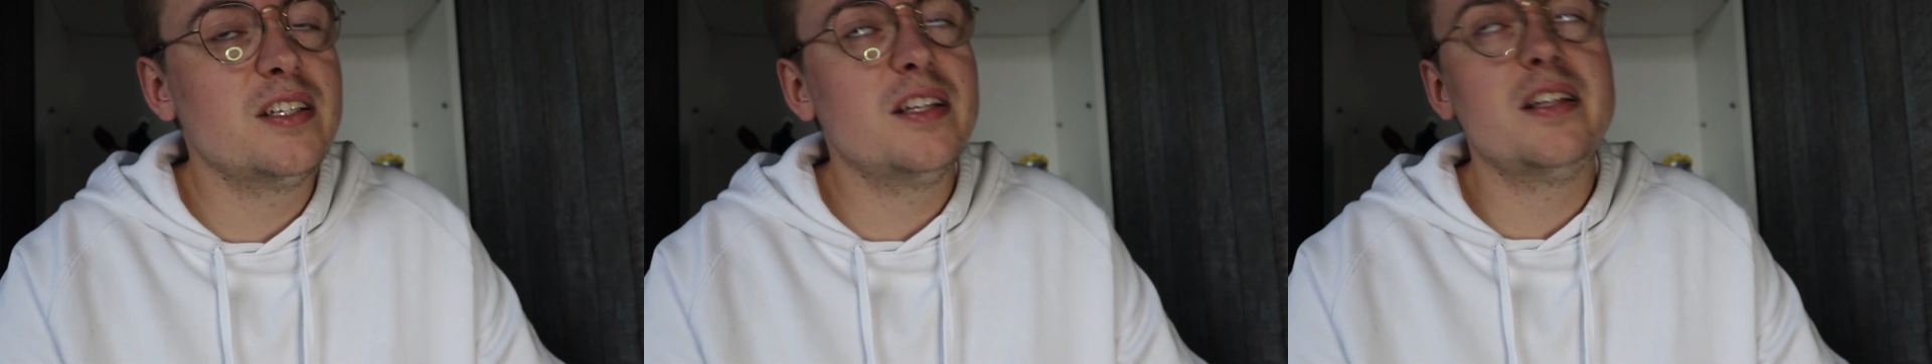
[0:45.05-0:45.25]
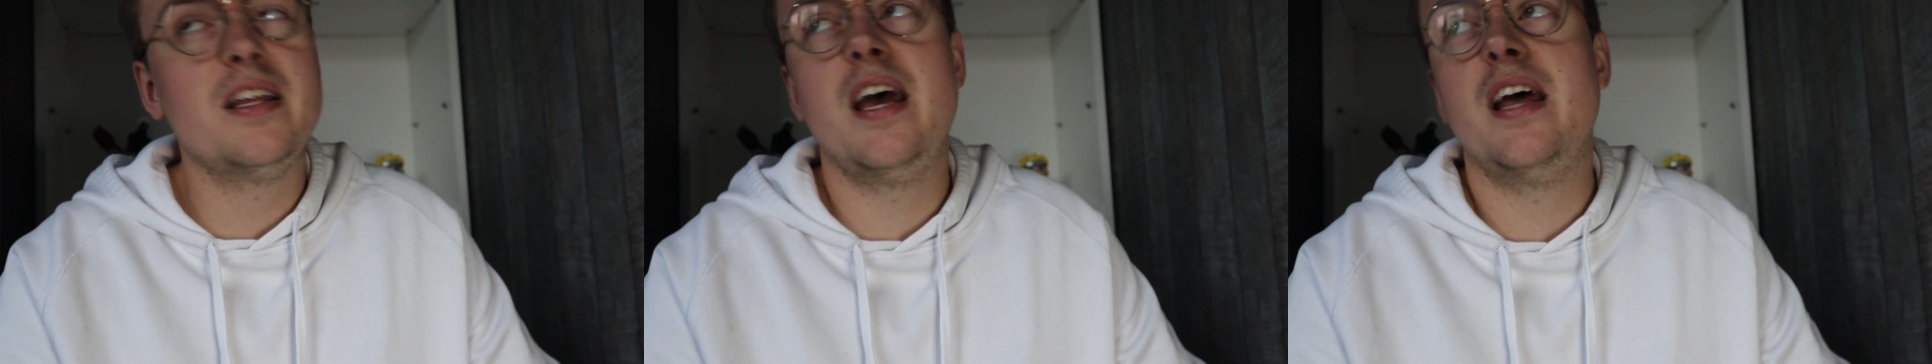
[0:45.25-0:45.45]

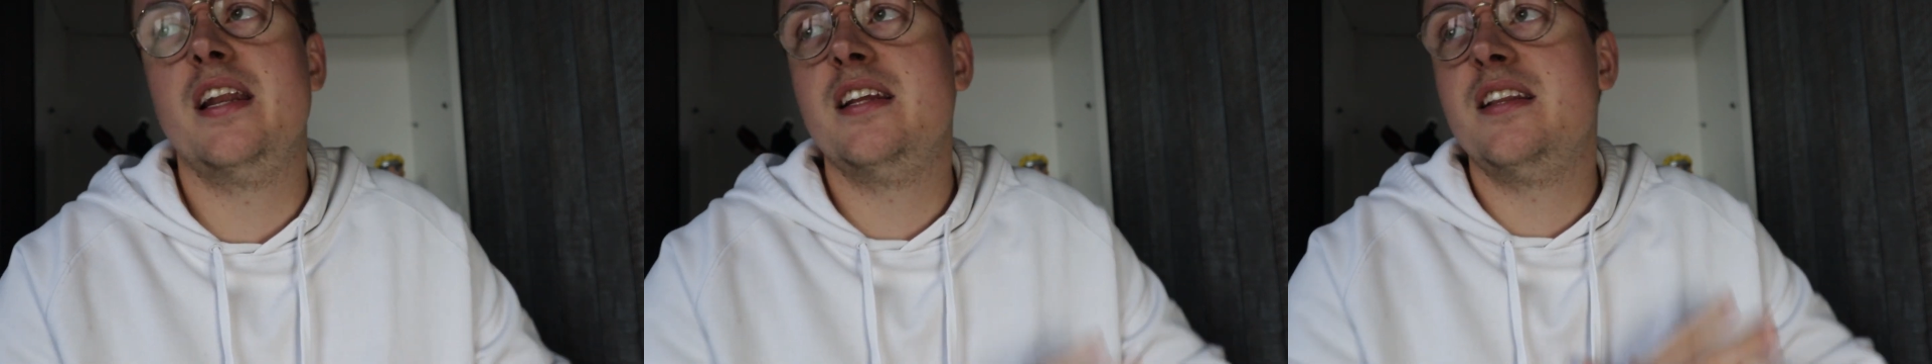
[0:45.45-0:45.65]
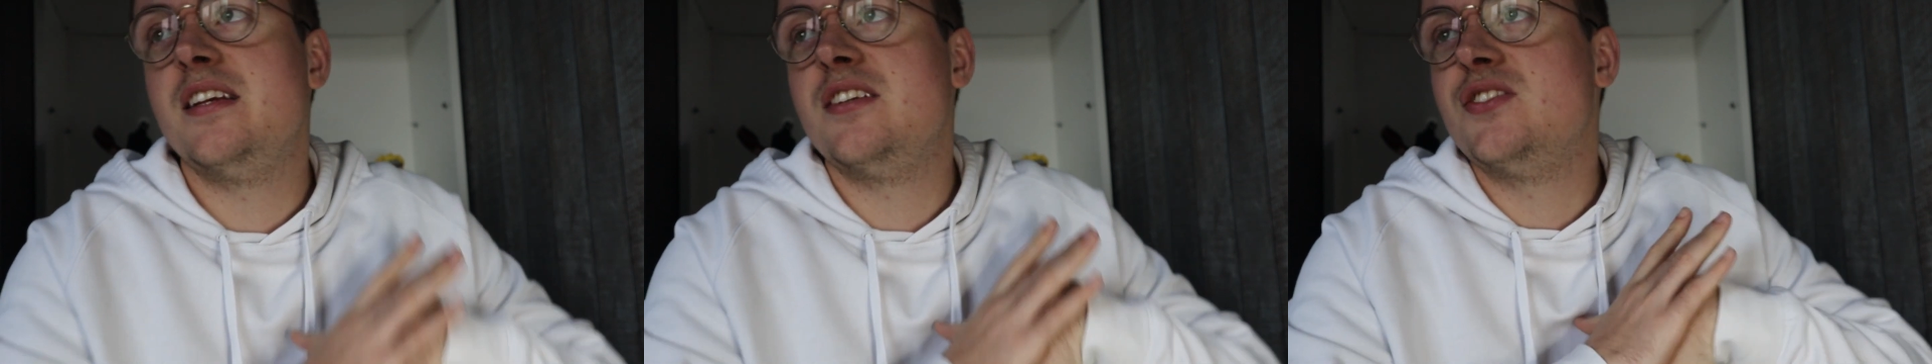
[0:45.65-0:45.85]
it
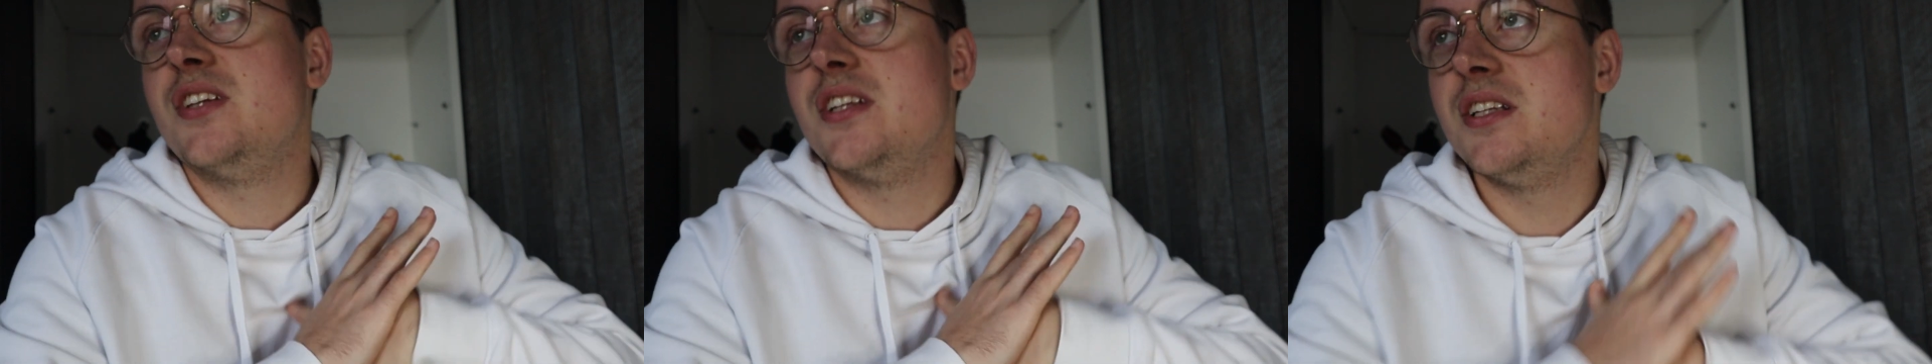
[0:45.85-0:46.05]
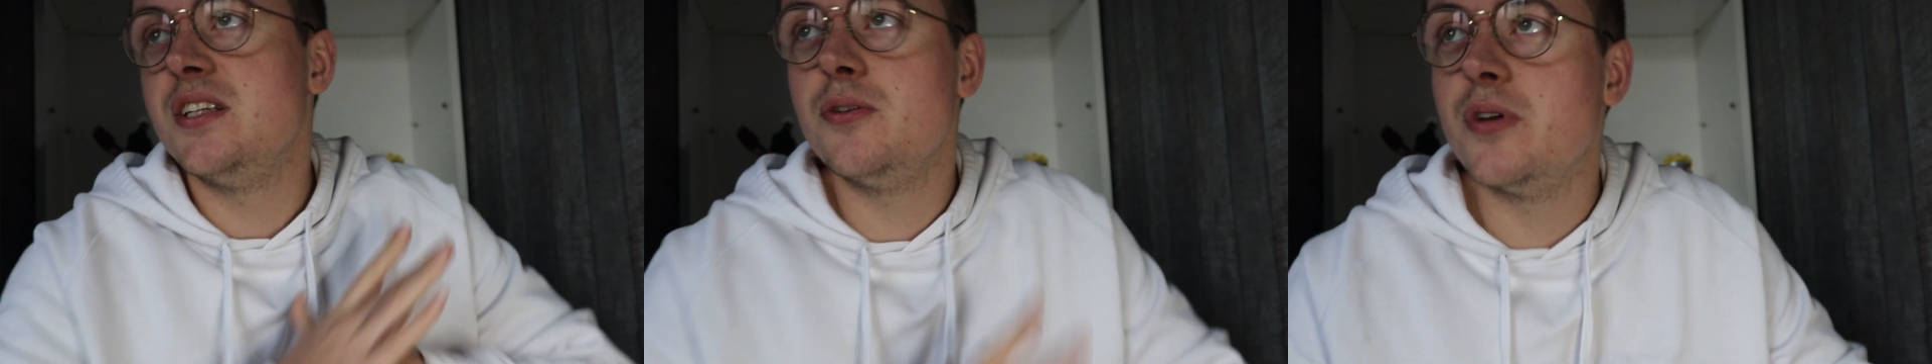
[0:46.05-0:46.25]
and it is
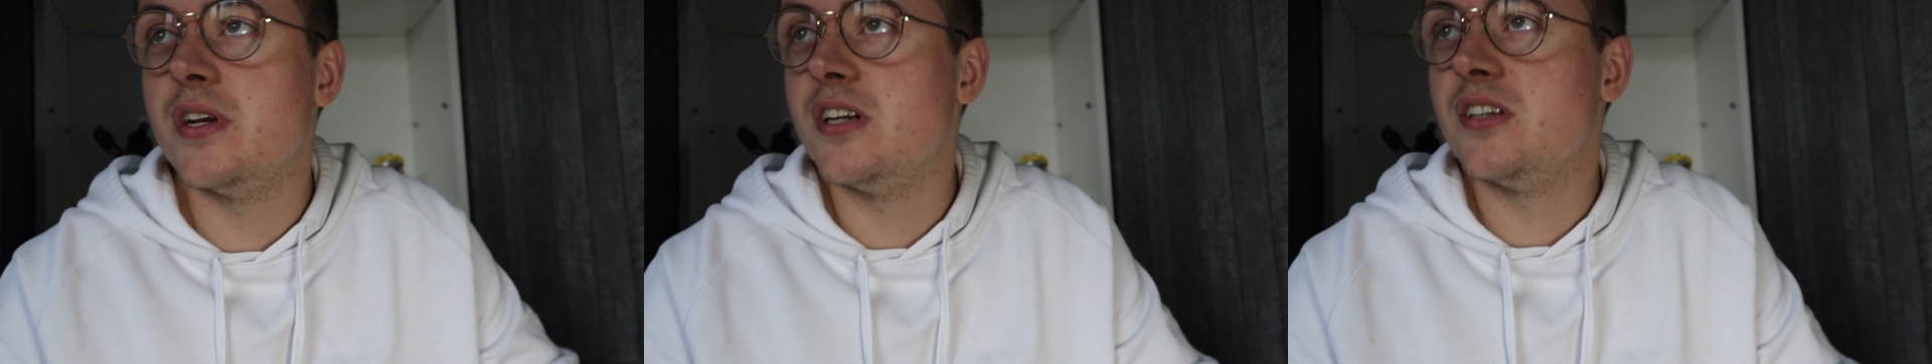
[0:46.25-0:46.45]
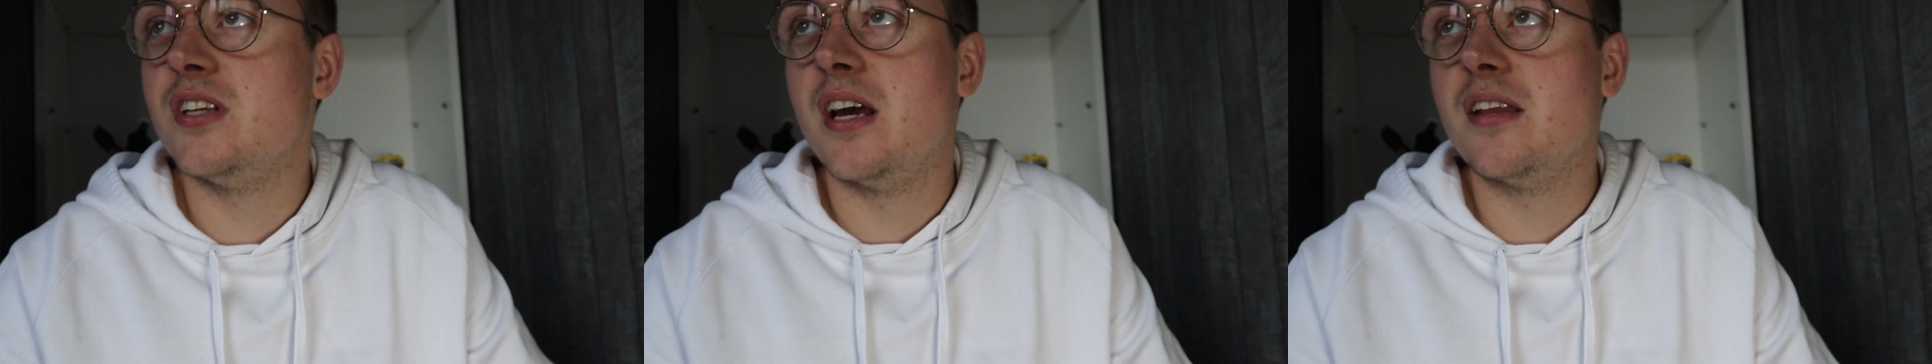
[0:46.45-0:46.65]
the New Year's,